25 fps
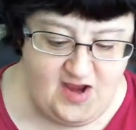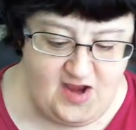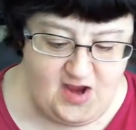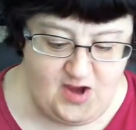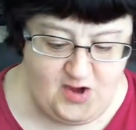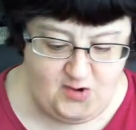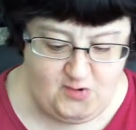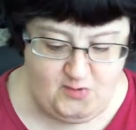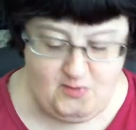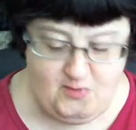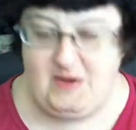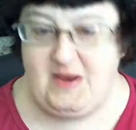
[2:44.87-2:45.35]

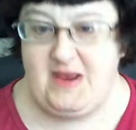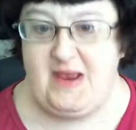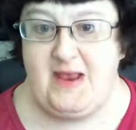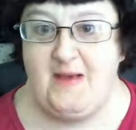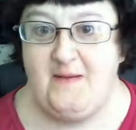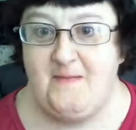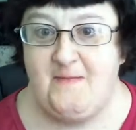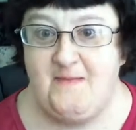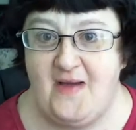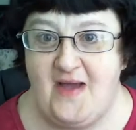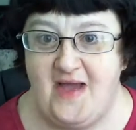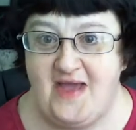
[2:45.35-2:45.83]
enjoy
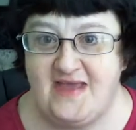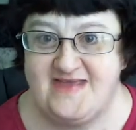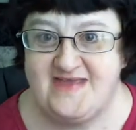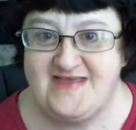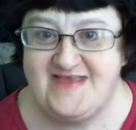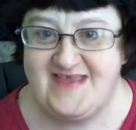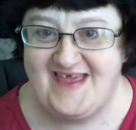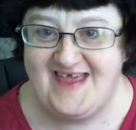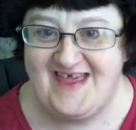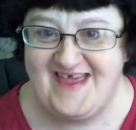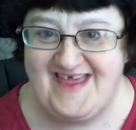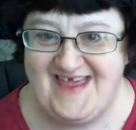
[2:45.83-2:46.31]
the unboxing,
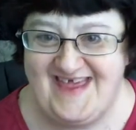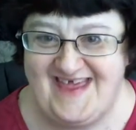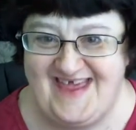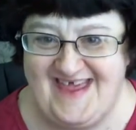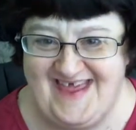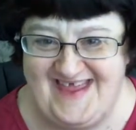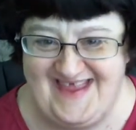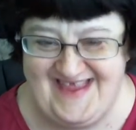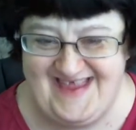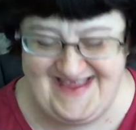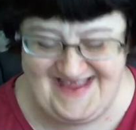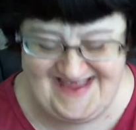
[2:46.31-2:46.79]
I
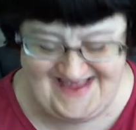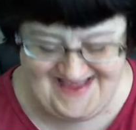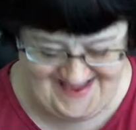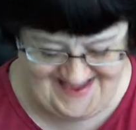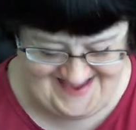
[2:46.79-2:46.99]
guess.